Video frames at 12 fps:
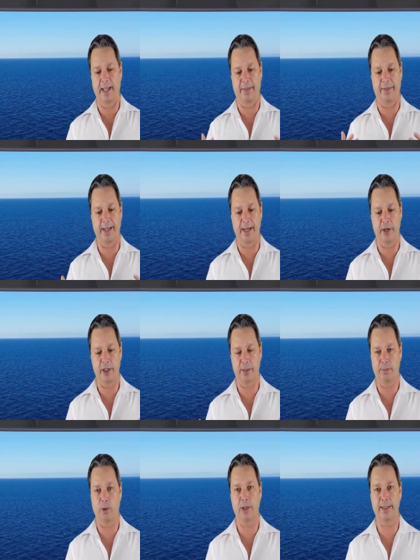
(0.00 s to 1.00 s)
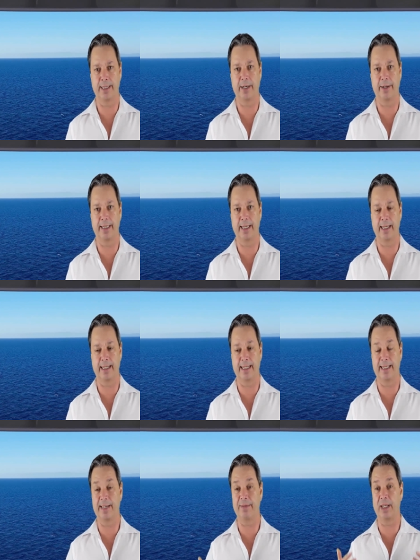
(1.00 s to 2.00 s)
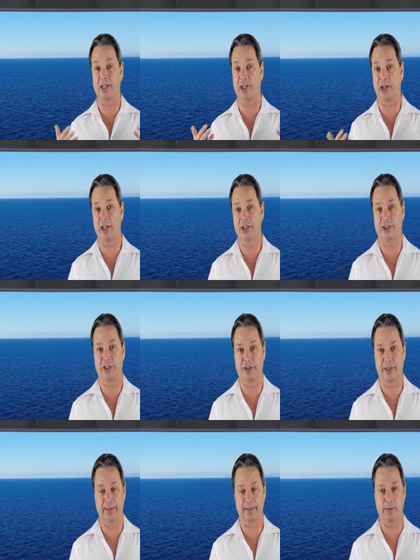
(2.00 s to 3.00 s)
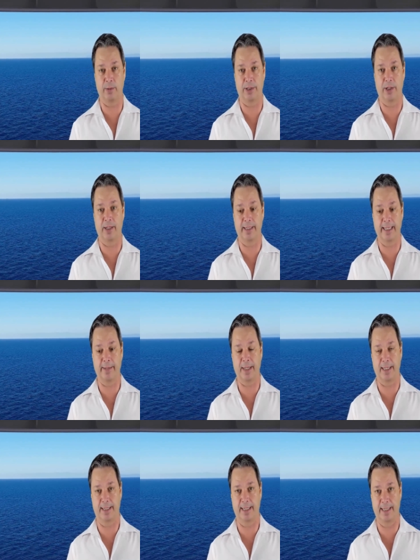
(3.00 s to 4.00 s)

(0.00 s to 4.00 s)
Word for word: Their sports area is even larger than that was on the MSC